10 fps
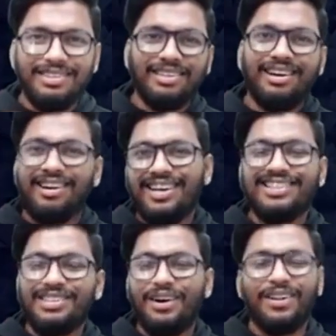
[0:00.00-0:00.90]
Yeah,
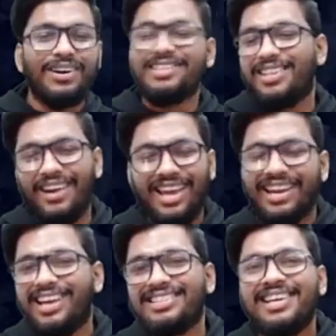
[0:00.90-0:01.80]
it's all yours. Now again,
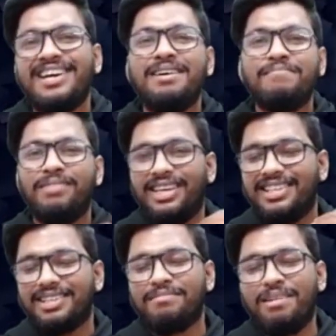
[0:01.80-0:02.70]
guys,
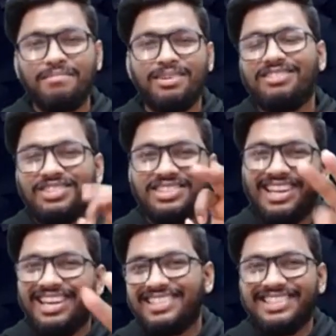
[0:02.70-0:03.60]
please remember those
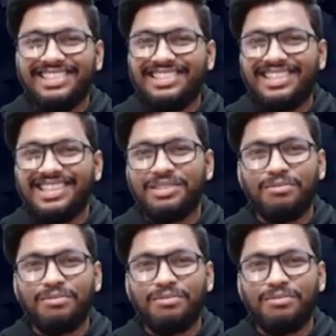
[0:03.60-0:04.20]
three incident rays.